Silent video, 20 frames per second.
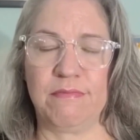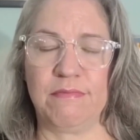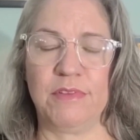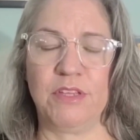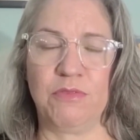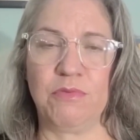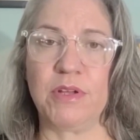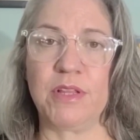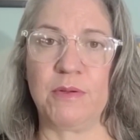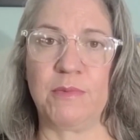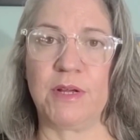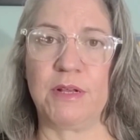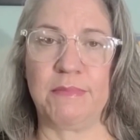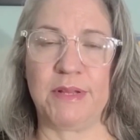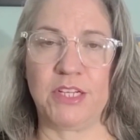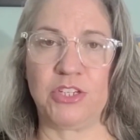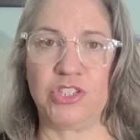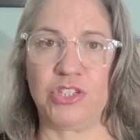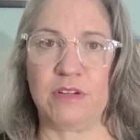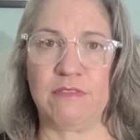you really want to
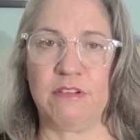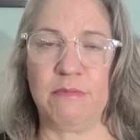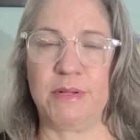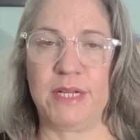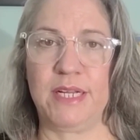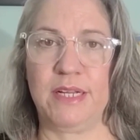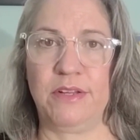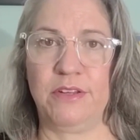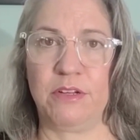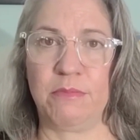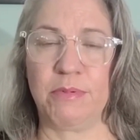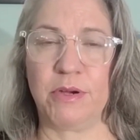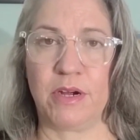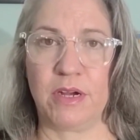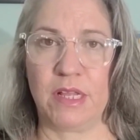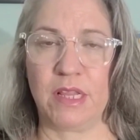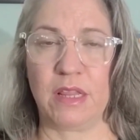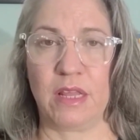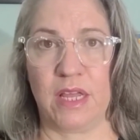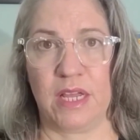make sure everybody in your
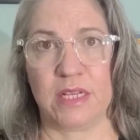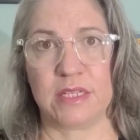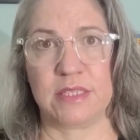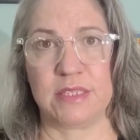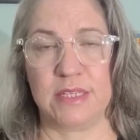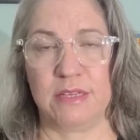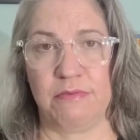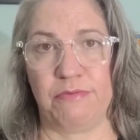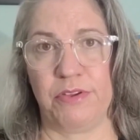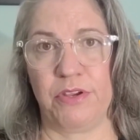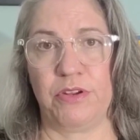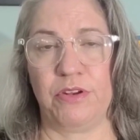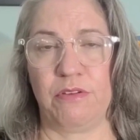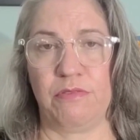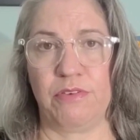party likes seafood,